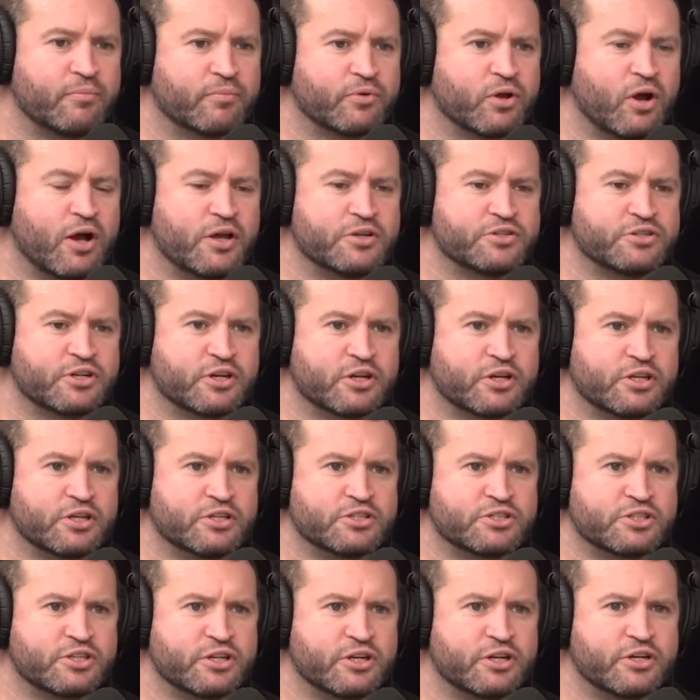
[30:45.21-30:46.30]
Guys that are
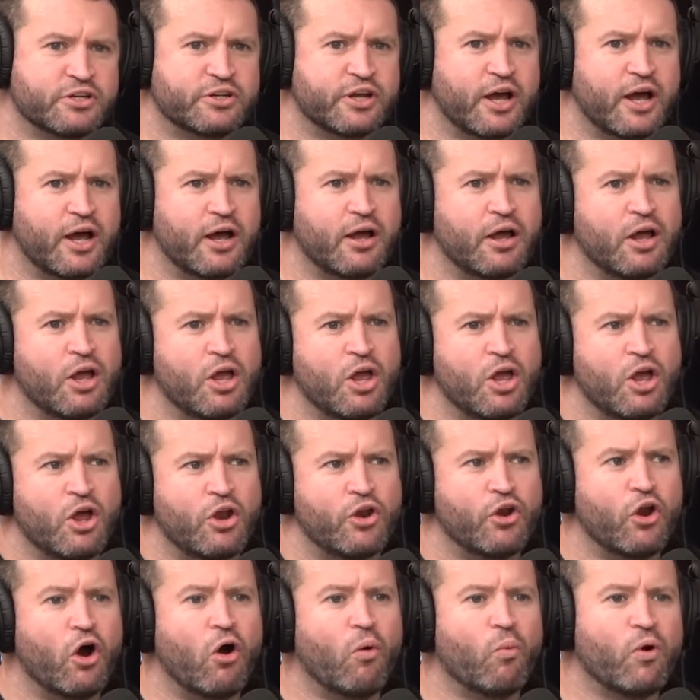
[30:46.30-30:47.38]
considered
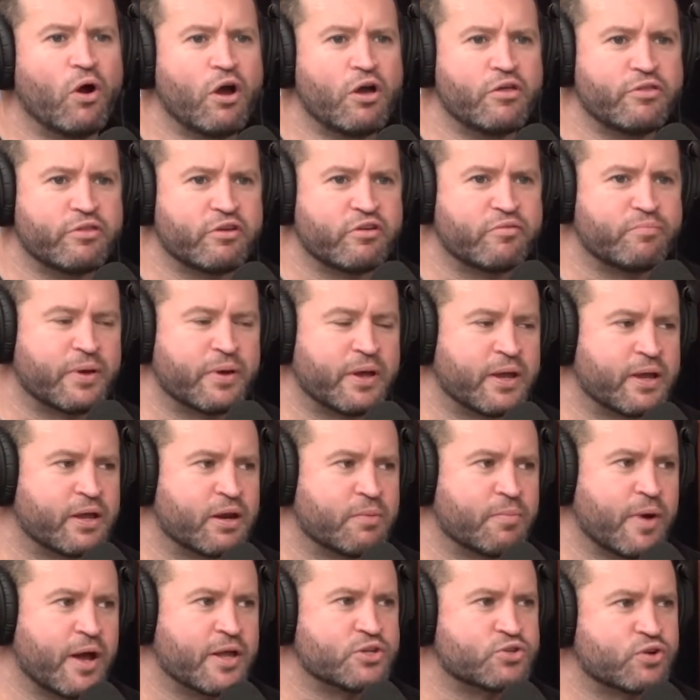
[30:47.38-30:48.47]
not worthy of being in a
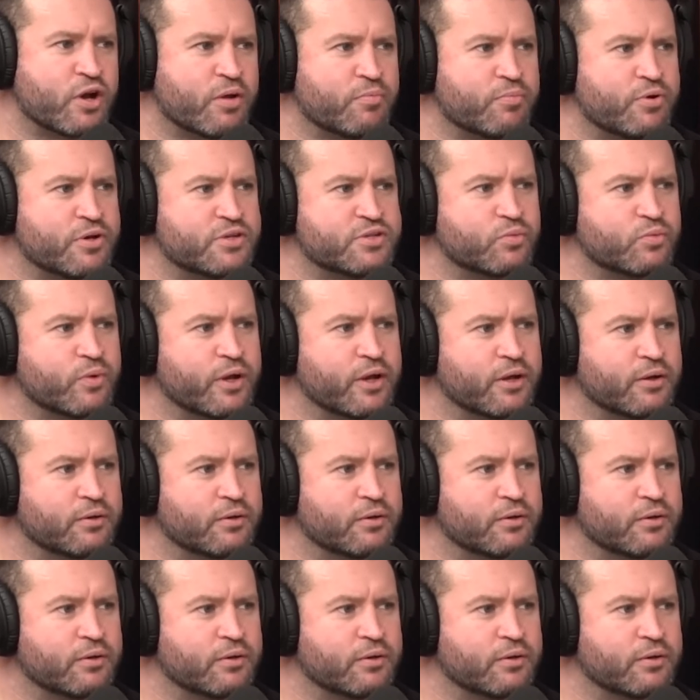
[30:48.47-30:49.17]
mainstream prison wing.